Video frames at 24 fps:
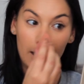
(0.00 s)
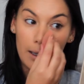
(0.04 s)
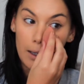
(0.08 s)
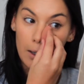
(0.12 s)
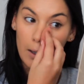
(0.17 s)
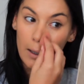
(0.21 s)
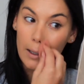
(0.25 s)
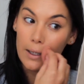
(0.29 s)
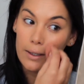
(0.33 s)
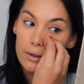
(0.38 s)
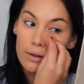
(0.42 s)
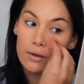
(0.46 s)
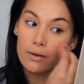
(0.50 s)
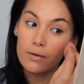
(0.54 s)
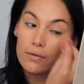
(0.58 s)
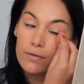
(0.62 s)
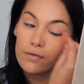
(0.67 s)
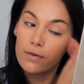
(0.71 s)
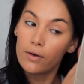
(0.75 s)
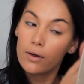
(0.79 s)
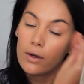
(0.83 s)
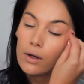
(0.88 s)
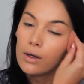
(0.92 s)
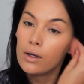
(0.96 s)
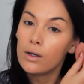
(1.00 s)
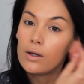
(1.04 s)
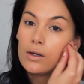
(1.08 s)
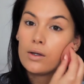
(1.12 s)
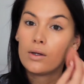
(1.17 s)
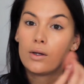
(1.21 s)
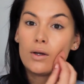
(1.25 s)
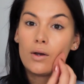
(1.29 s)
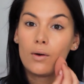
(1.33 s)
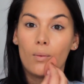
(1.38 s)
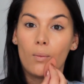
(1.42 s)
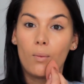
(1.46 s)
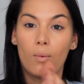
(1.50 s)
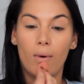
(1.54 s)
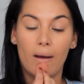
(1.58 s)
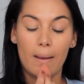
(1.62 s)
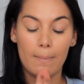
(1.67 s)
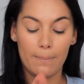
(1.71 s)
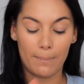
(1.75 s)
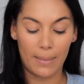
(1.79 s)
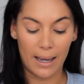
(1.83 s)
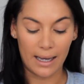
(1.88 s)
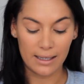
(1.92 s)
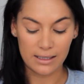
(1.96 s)
I kind of
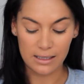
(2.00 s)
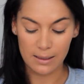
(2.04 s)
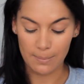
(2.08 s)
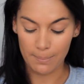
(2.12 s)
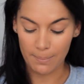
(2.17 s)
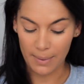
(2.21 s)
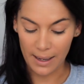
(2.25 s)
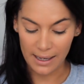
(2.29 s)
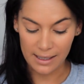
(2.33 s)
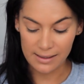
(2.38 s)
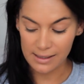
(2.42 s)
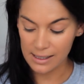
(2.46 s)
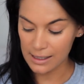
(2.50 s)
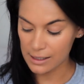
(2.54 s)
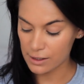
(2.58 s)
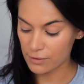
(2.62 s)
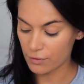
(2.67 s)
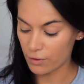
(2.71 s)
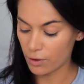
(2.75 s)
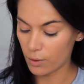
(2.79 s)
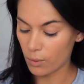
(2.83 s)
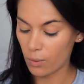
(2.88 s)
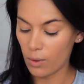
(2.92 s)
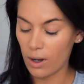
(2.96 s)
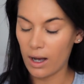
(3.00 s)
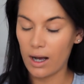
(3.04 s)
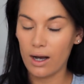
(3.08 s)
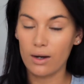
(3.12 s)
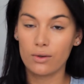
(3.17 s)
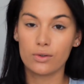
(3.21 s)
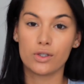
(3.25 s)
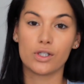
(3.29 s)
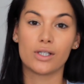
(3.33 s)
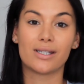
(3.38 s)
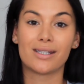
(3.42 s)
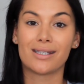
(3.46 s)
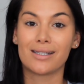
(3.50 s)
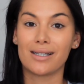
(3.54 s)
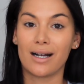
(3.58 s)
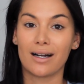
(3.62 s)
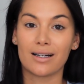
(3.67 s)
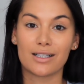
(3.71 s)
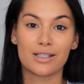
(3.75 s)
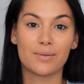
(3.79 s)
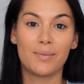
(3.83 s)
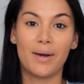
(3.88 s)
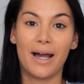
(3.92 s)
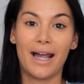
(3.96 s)
went back to basics for a while, just
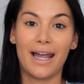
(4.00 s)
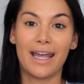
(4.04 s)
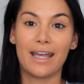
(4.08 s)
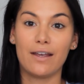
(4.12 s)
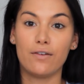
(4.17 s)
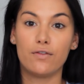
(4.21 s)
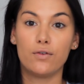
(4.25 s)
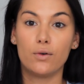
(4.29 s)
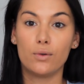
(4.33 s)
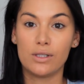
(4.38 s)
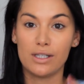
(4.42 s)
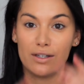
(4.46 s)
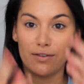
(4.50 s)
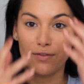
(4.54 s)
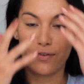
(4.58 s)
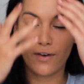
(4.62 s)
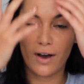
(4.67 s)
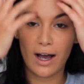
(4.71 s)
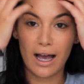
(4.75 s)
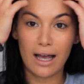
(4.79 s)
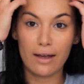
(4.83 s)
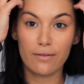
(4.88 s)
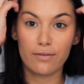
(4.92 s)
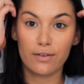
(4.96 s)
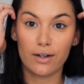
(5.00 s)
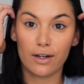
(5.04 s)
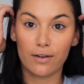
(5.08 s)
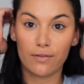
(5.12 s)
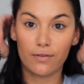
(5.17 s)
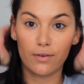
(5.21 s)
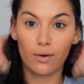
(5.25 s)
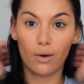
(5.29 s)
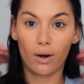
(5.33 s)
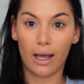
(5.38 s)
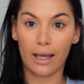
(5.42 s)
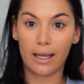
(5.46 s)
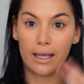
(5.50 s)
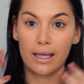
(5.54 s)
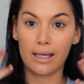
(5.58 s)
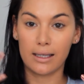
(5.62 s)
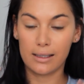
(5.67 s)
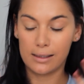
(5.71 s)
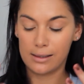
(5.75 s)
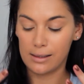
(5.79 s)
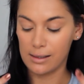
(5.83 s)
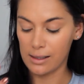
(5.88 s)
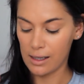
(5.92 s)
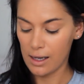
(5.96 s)
stuck to my A45, and I feel like
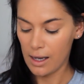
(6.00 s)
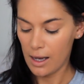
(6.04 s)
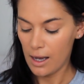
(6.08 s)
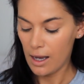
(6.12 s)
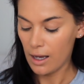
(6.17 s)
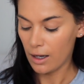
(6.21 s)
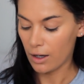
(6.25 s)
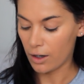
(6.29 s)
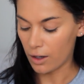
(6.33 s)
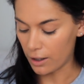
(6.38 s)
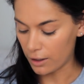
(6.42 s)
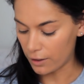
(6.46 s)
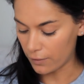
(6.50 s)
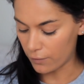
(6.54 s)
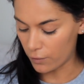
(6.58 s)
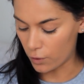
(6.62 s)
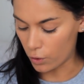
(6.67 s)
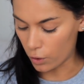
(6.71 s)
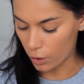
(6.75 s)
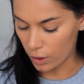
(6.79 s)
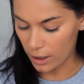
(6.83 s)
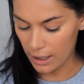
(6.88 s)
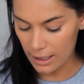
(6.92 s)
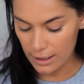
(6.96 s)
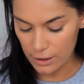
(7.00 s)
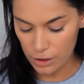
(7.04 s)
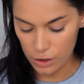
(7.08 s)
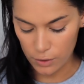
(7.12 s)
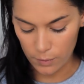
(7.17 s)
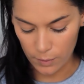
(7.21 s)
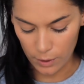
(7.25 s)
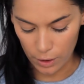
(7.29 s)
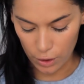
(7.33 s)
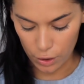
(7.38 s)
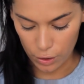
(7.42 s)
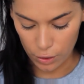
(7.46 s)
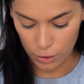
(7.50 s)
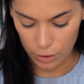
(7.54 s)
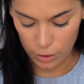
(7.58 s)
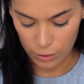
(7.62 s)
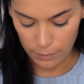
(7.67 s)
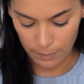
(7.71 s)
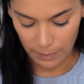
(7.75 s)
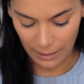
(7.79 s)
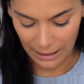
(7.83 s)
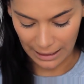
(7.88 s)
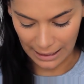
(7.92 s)
it's kind of got it to a good